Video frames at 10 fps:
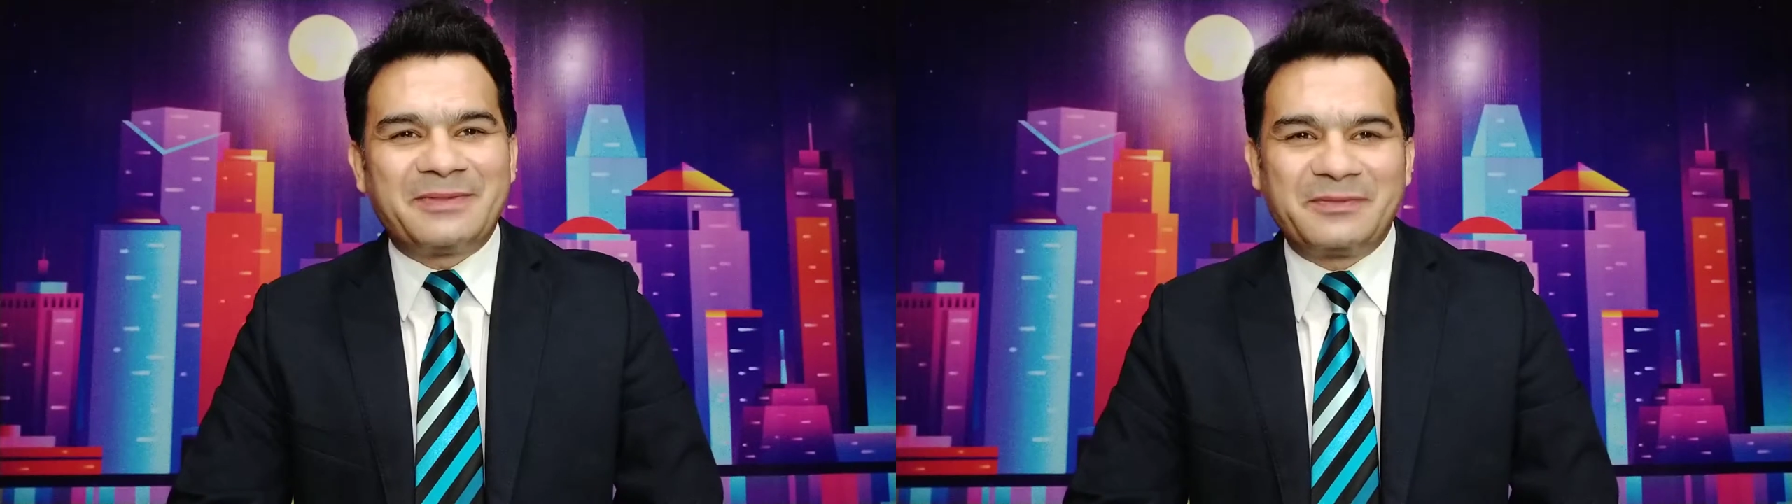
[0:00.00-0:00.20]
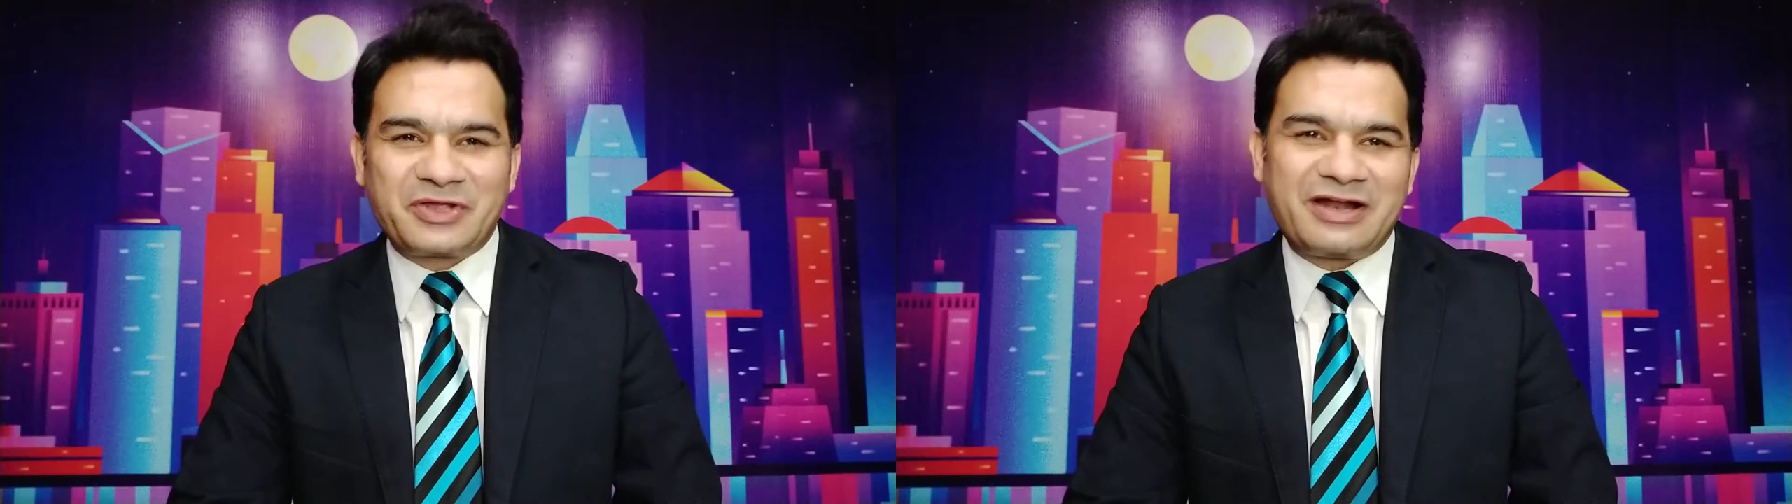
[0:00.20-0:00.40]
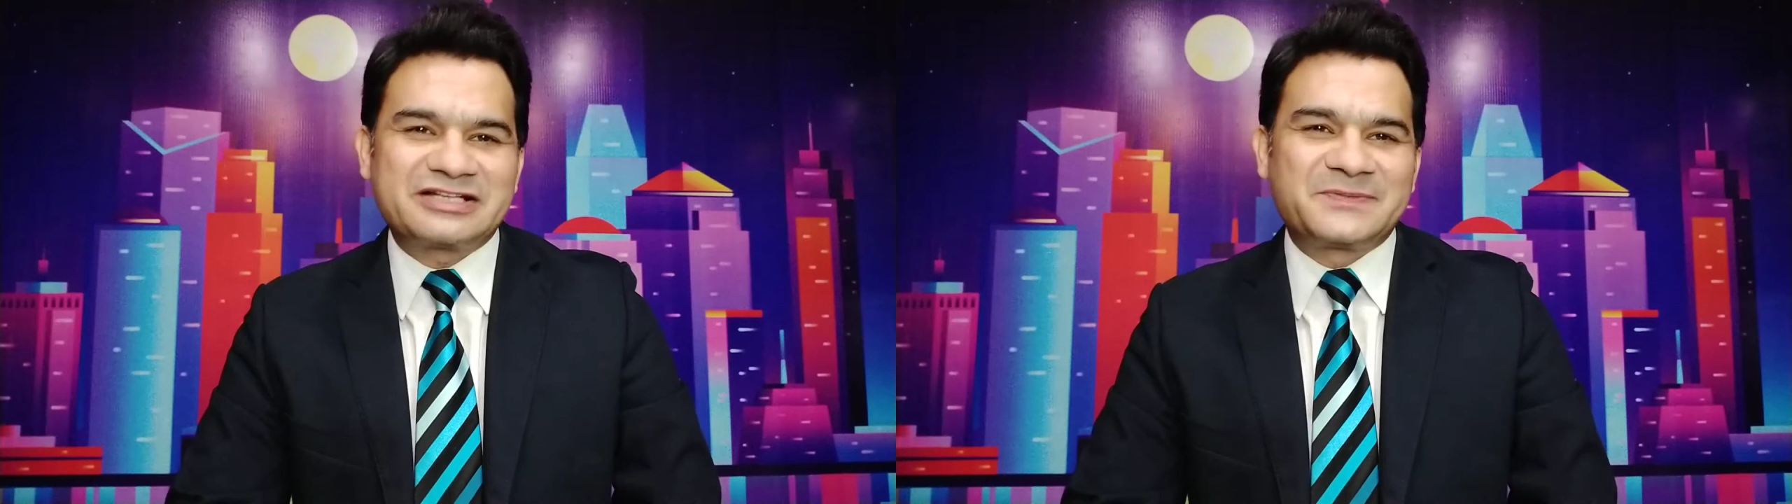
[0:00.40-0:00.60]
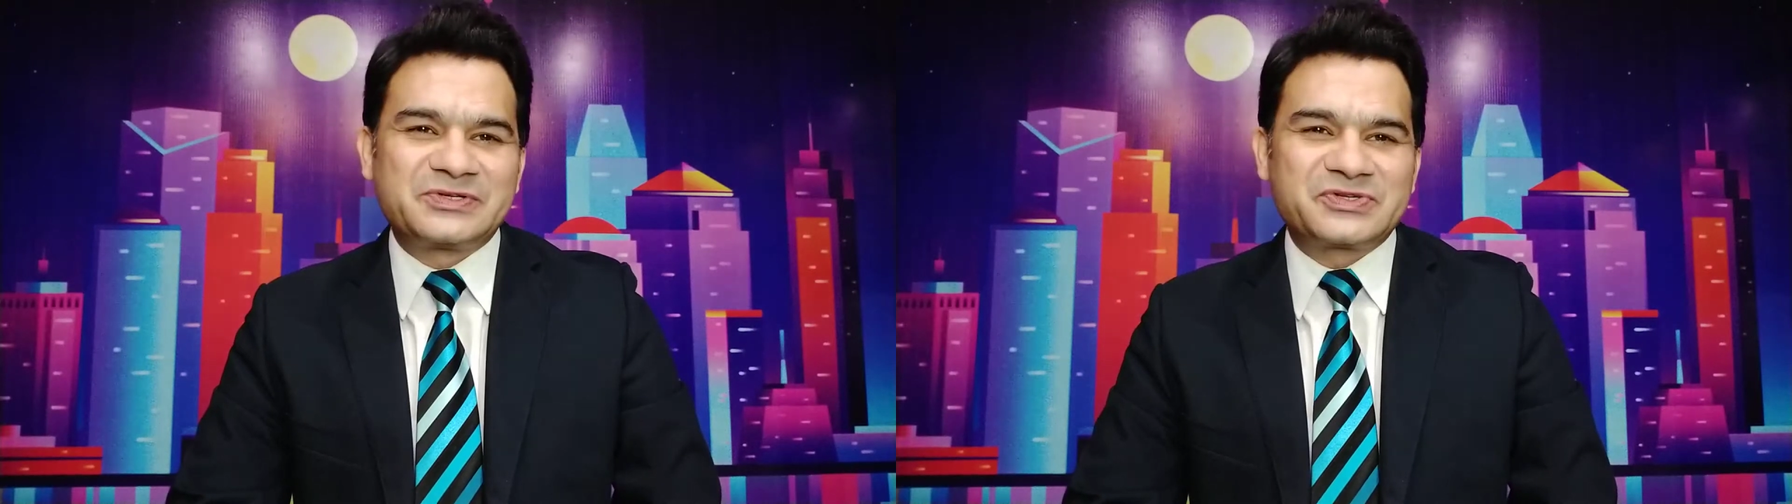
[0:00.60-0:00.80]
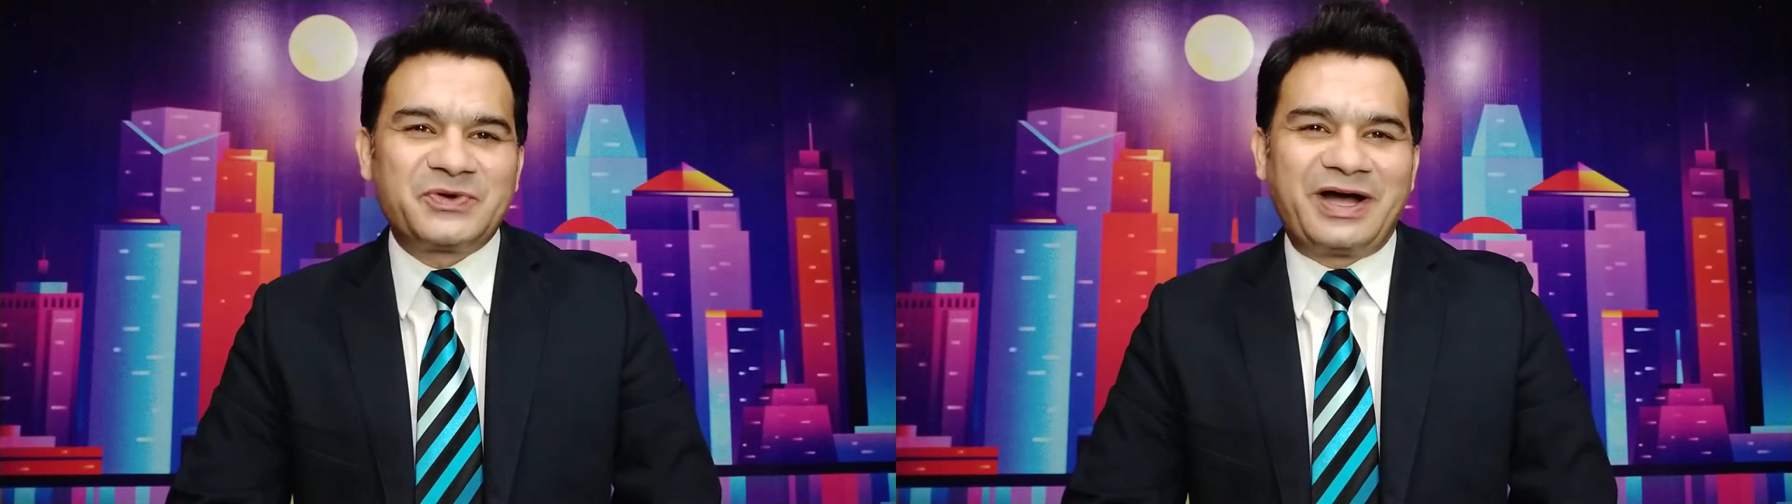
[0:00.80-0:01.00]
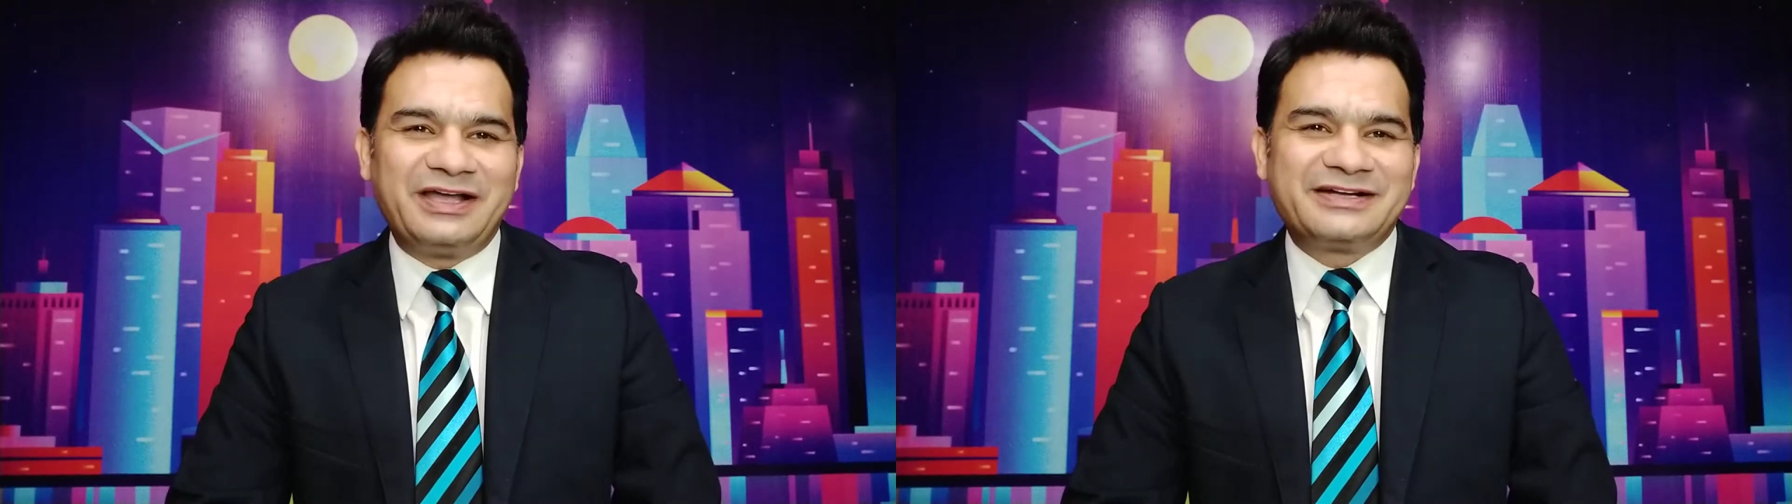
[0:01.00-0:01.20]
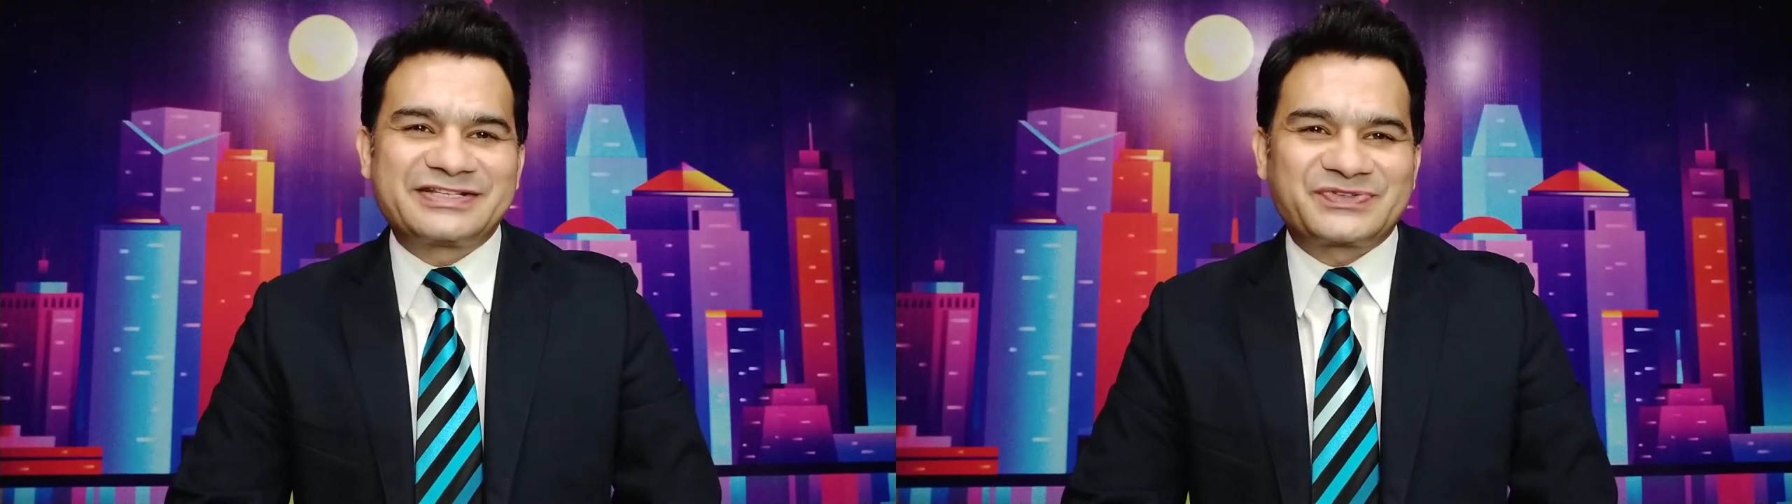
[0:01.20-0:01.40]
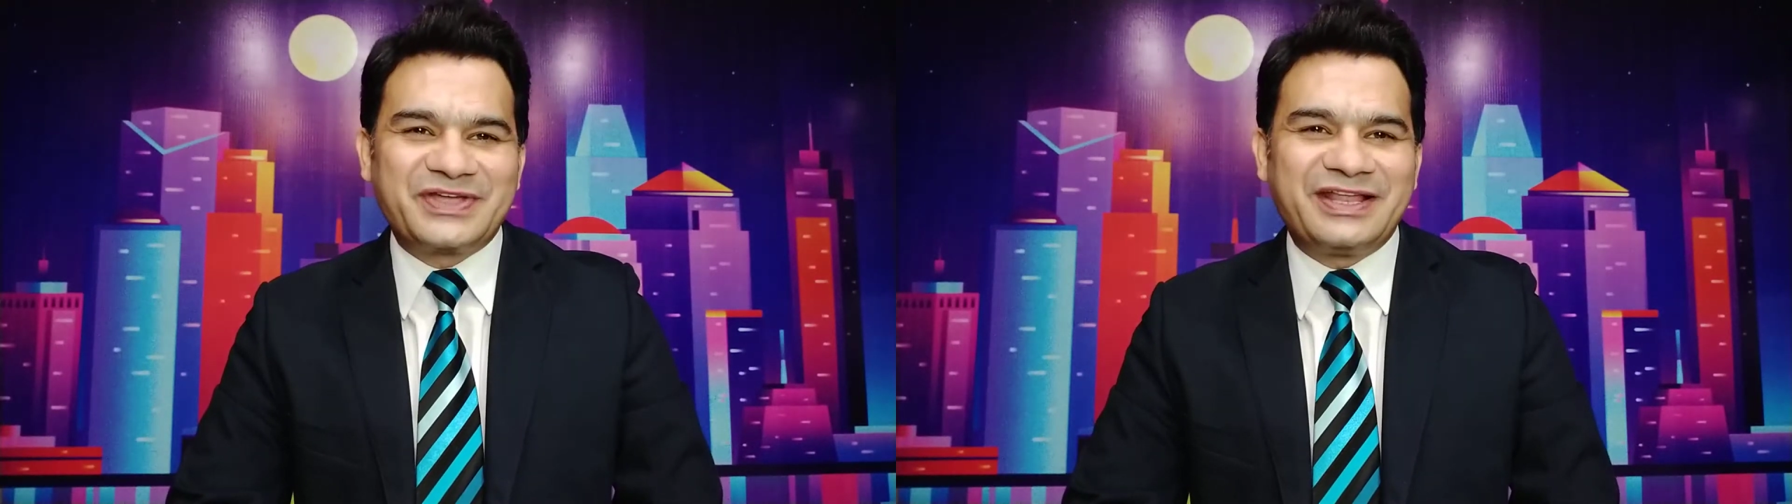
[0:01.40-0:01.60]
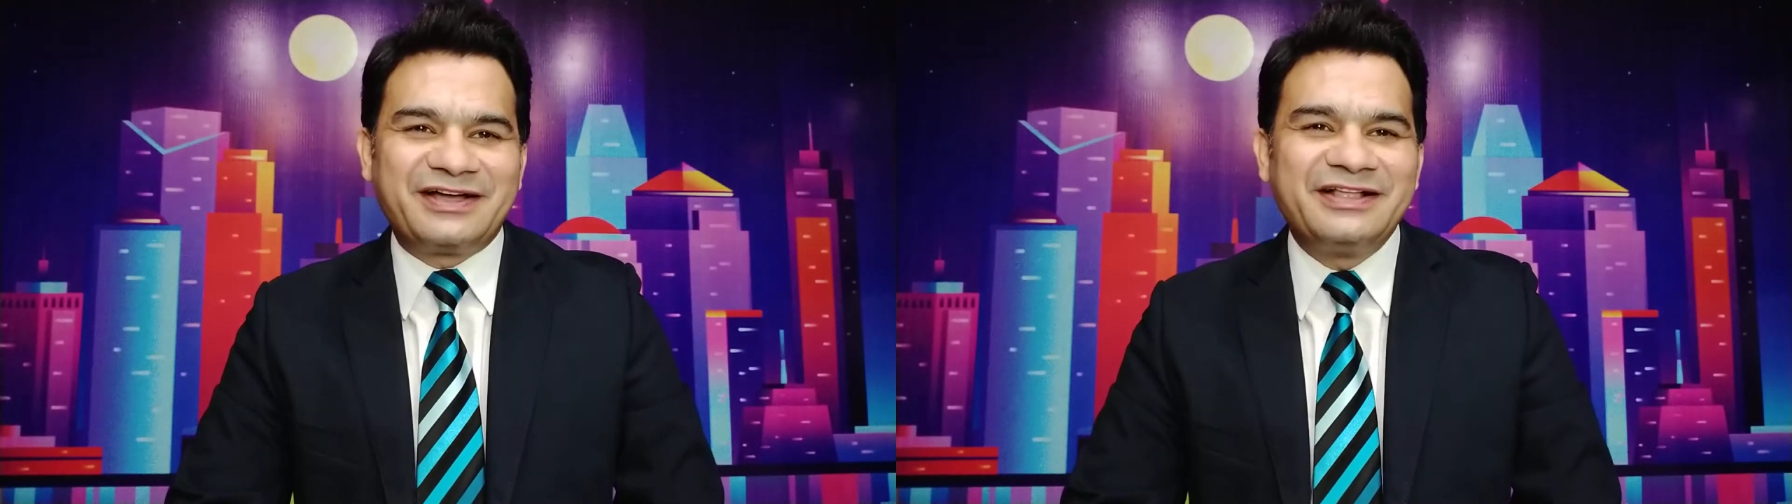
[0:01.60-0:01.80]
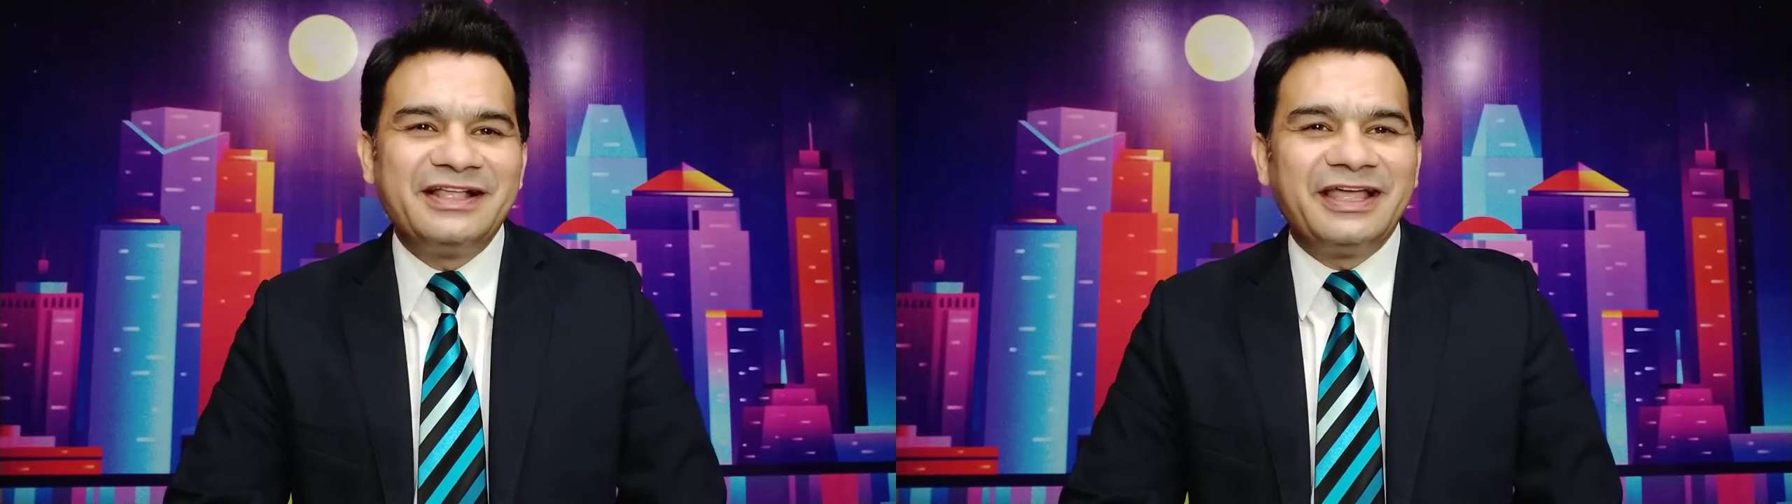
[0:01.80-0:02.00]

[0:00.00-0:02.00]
I'm your Usman 2 IELTS trainer.